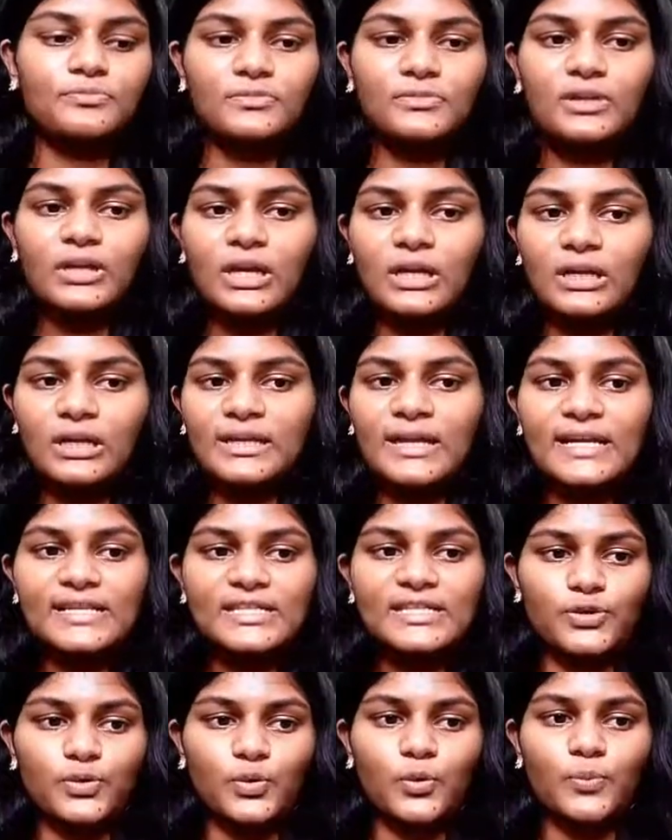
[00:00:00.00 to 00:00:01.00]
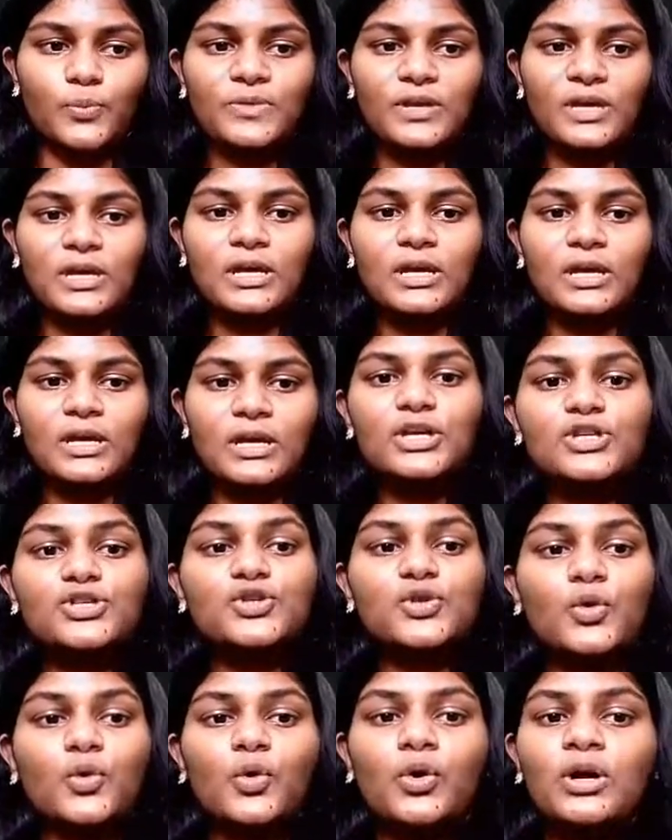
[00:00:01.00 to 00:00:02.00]
let's go. So a
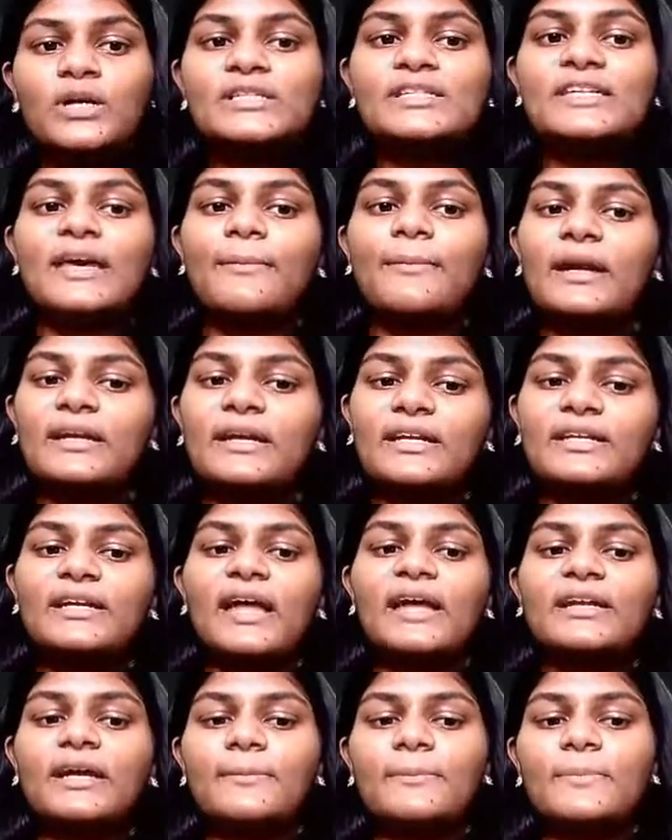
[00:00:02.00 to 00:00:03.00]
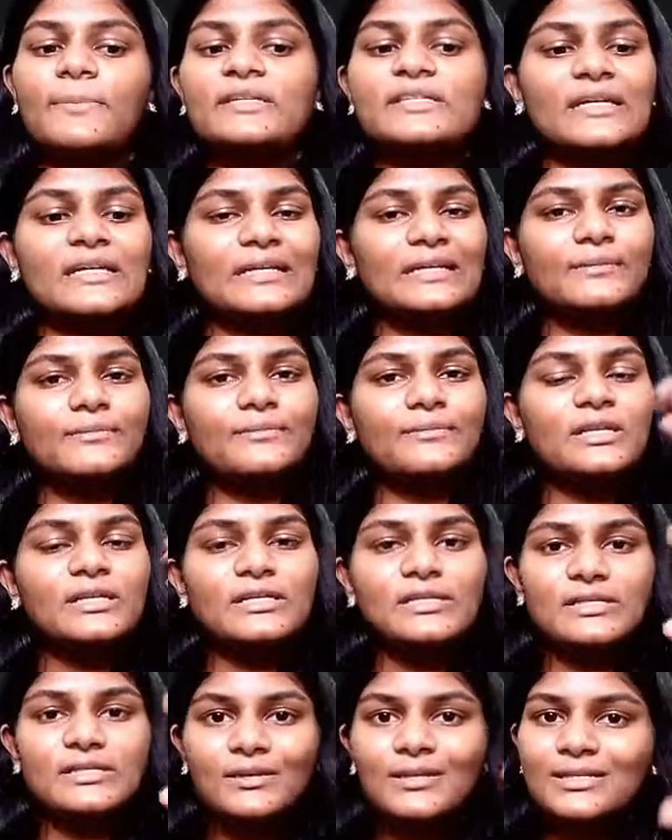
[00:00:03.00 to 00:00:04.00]
schematic diagram basically means a
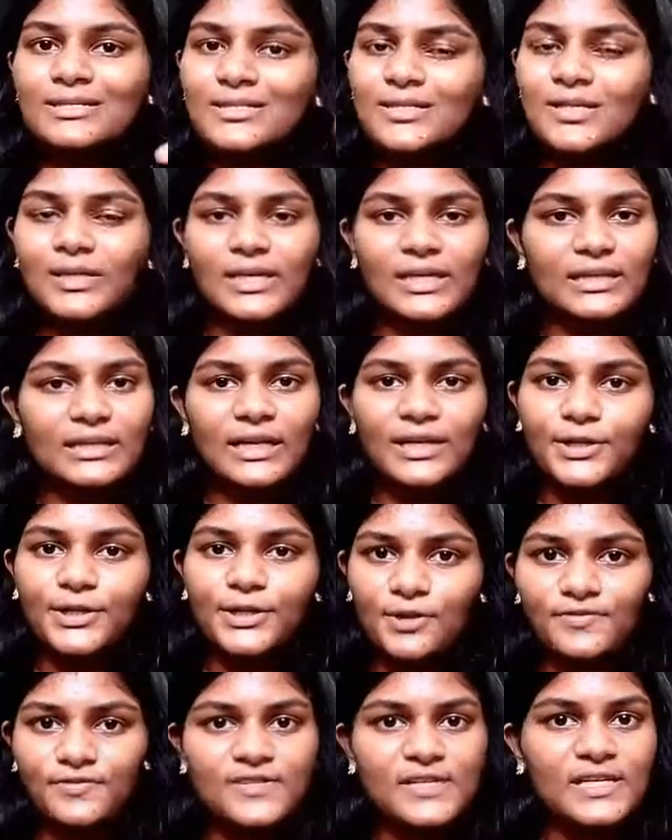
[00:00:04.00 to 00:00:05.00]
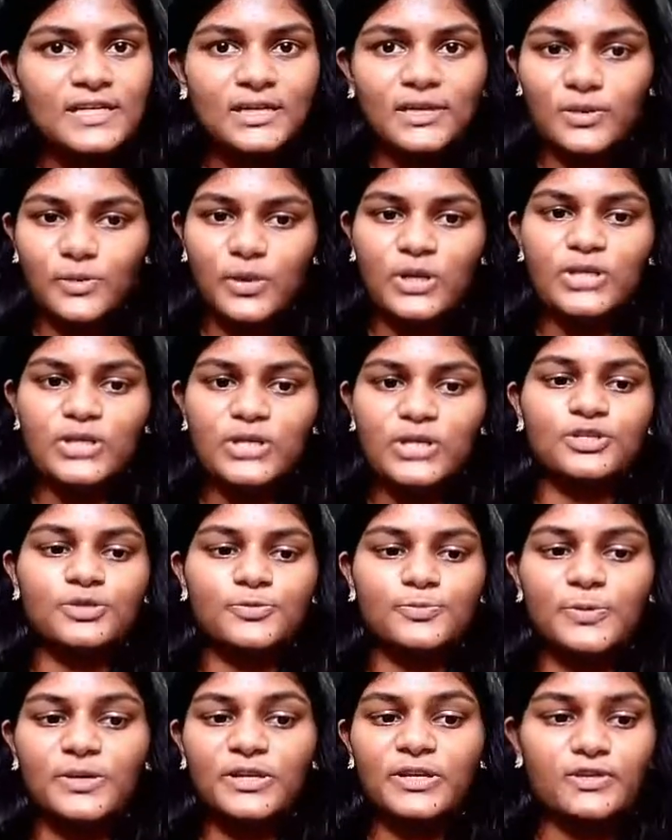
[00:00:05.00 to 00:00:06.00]
circuit that you have seen in questions
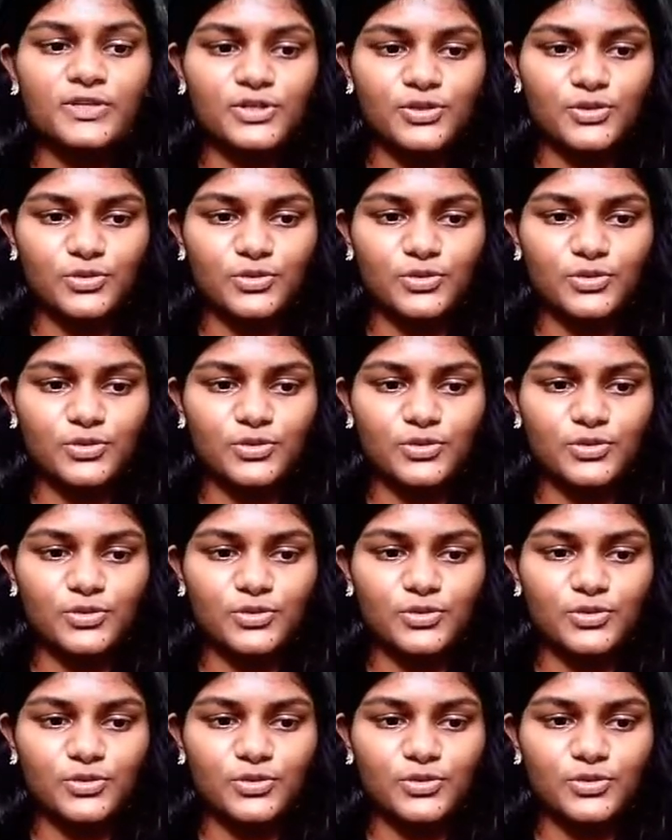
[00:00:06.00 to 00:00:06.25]
previous to this.